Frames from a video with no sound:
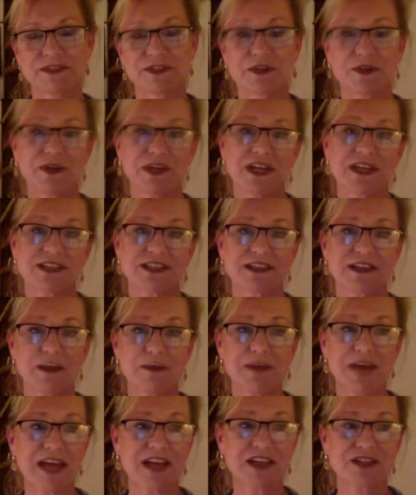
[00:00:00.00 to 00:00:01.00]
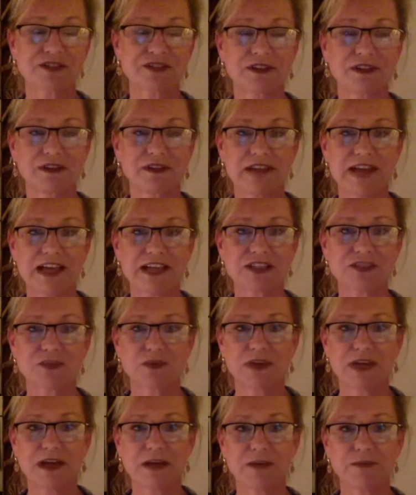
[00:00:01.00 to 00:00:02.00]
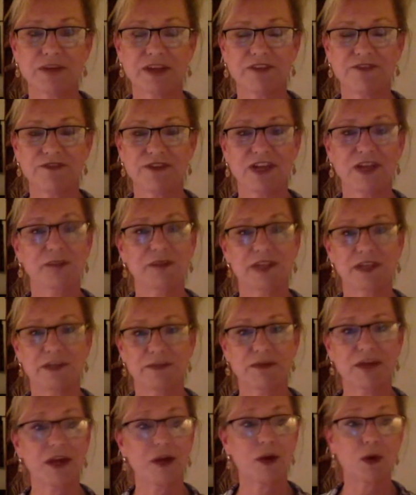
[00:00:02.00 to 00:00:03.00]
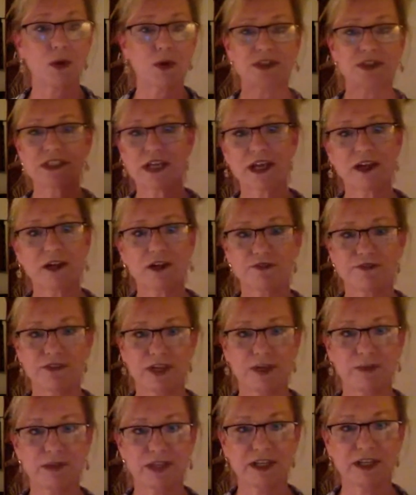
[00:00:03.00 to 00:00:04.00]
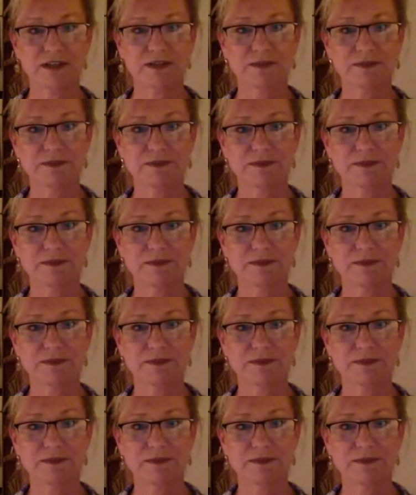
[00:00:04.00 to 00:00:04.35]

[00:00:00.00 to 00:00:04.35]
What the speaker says: So yes, and I'm actually the last one out in my family, my whole entire family.